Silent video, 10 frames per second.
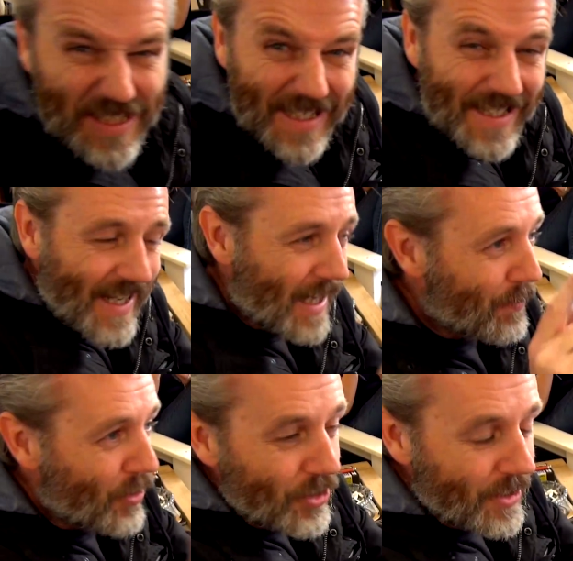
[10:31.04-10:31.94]
nearly going to
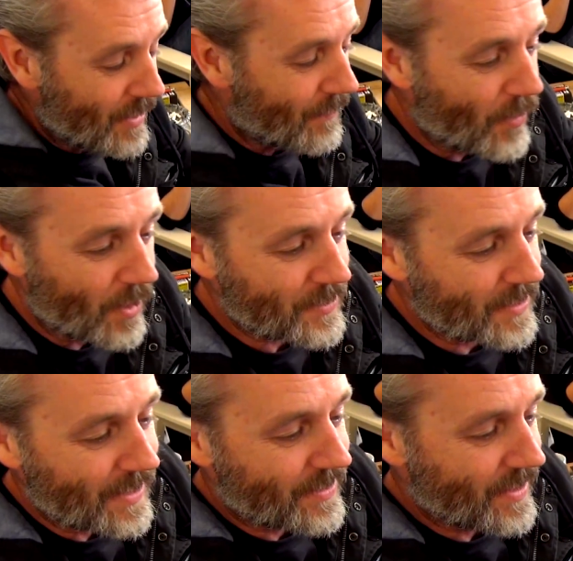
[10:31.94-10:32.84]
put it in the vice
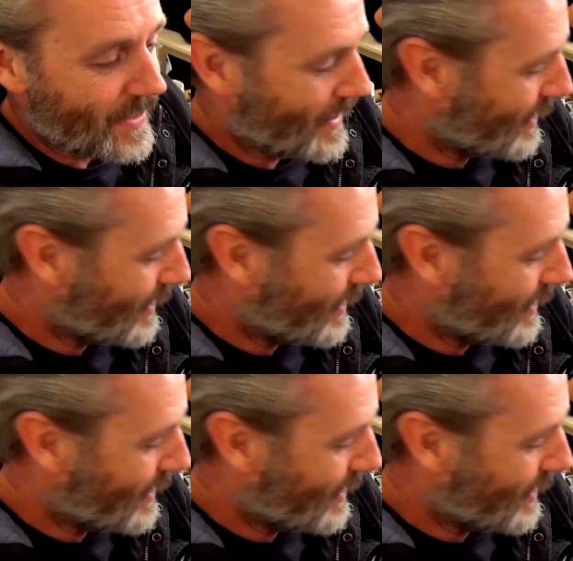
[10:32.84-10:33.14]
and get the,